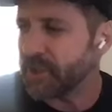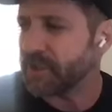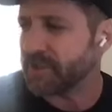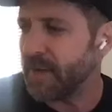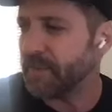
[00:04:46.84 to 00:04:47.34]

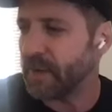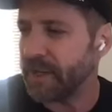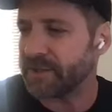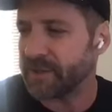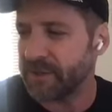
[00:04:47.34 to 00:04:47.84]
took
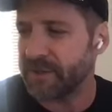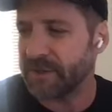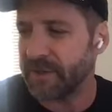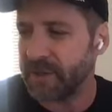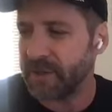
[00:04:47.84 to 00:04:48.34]

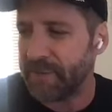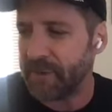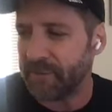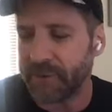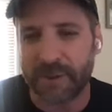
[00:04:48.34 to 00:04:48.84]
some time
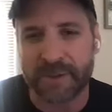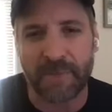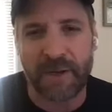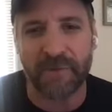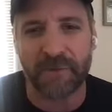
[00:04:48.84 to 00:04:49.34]
at first.
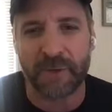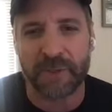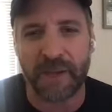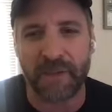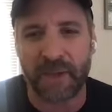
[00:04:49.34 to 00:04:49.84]
I mean,
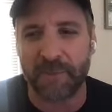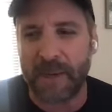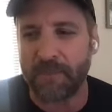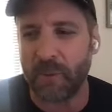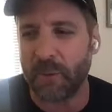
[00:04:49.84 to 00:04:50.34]
first I think
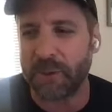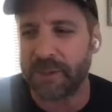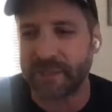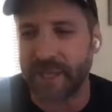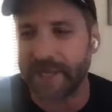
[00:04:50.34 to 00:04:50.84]
people would
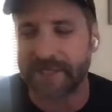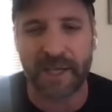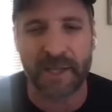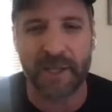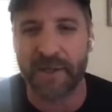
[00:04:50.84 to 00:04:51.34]
just like
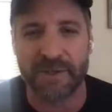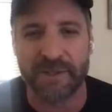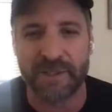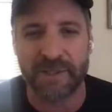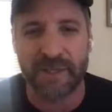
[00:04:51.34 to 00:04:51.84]
suddenly
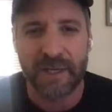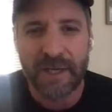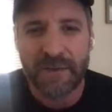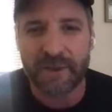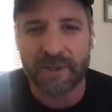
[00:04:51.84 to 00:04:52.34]
there's this.
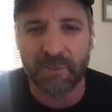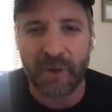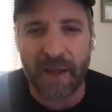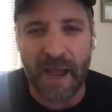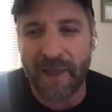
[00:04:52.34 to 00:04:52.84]

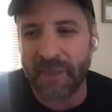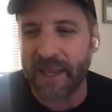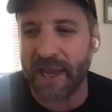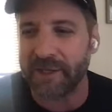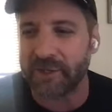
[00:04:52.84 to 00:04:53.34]
I
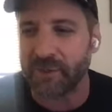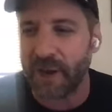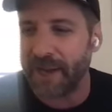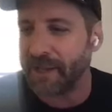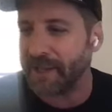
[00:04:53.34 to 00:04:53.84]
think I
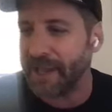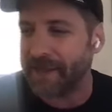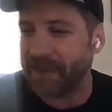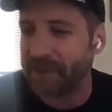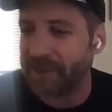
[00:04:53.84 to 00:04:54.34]
tried, and
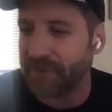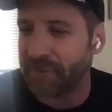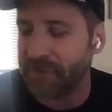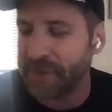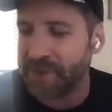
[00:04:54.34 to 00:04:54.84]
like I think the
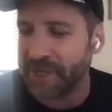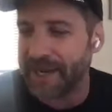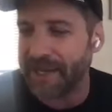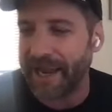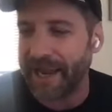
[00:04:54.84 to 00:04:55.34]
first
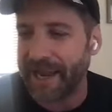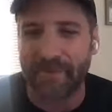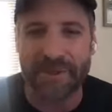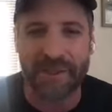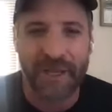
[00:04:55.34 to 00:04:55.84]
day like
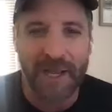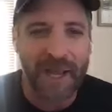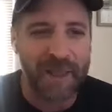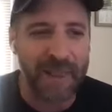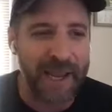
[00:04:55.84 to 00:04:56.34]
I was
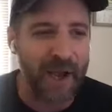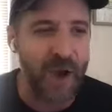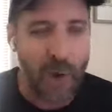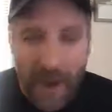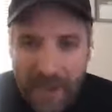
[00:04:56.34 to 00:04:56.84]
like,
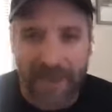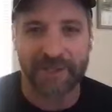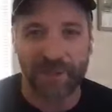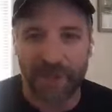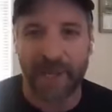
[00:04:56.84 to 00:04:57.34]
oh, I got
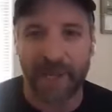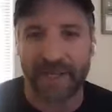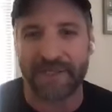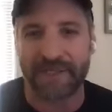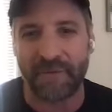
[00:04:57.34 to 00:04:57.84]
to start
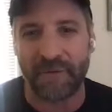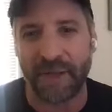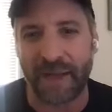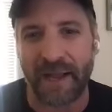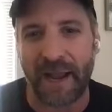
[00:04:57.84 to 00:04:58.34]
getting stuff in
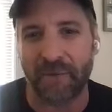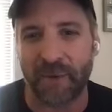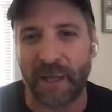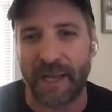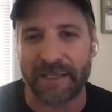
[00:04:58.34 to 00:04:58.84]
it, and I
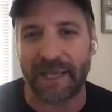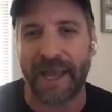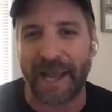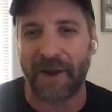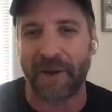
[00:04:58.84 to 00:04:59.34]
realized that
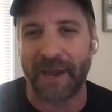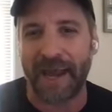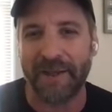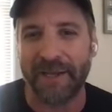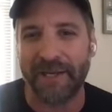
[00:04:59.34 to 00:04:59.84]
like, okay,
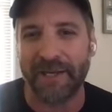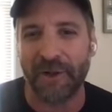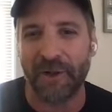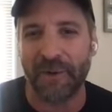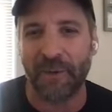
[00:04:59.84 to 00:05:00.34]
I needed a
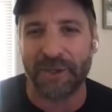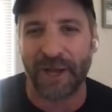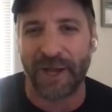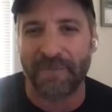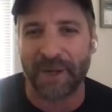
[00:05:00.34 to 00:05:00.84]
little more
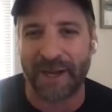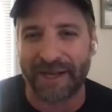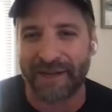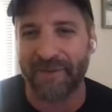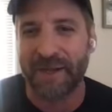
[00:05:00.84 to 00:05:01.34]
time to
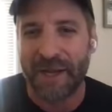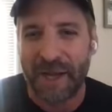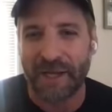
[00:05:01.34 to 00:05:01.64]
kind of